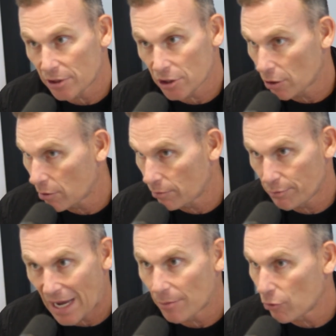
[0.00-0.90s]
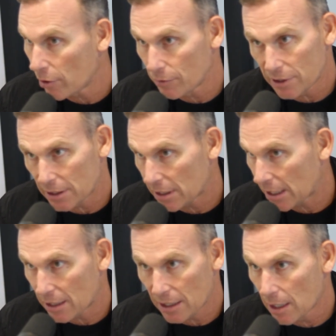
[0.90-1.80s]
And so Bad Boy was just
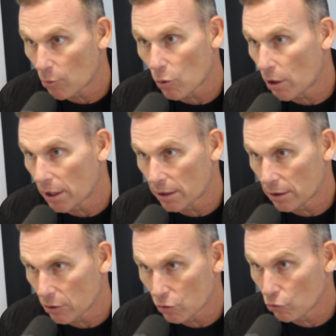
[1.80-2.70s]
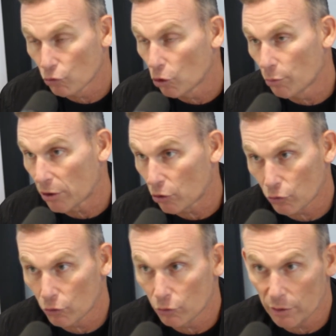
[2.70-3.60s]
like the #1 group and
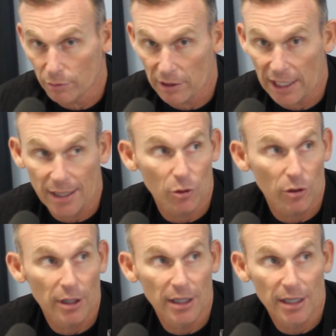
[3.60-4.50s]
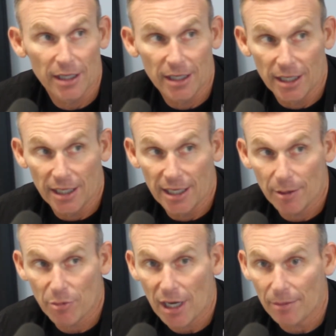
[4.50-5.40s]
crew and label in
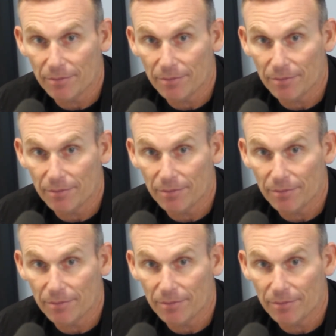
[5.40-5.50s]
hip hop.